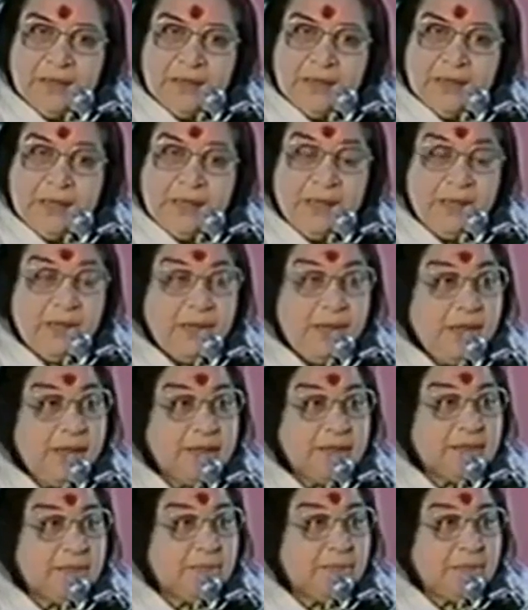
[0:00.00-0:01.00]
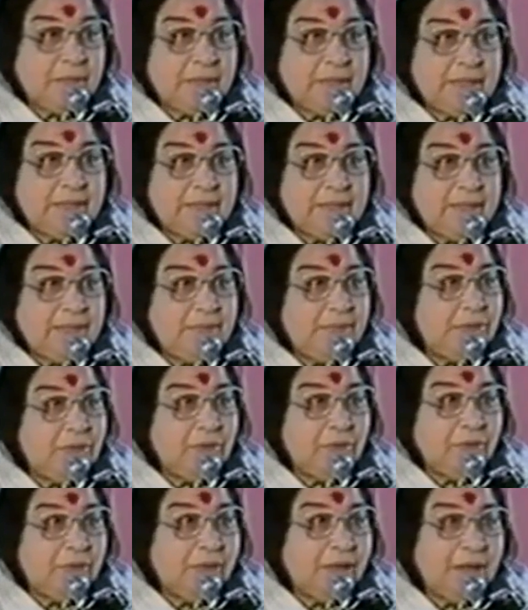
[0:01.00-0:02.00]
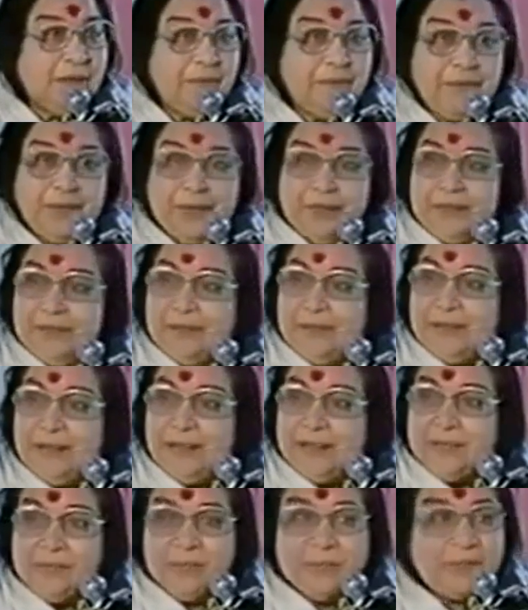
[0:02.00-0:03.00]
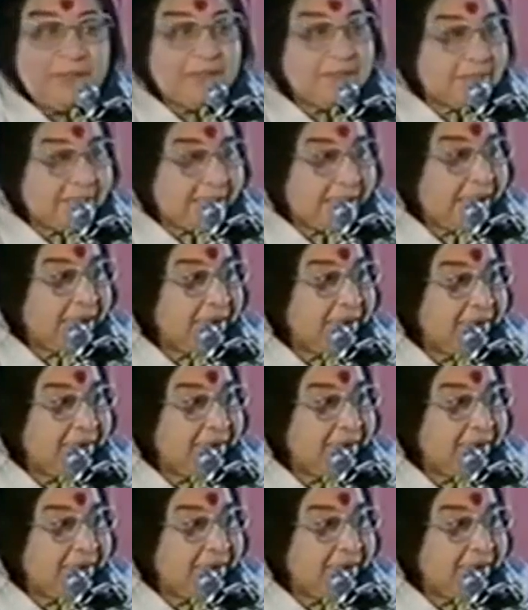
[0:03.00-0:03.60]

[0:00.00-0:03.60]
In India, surprisingly, we don't have anything like Mother's Day.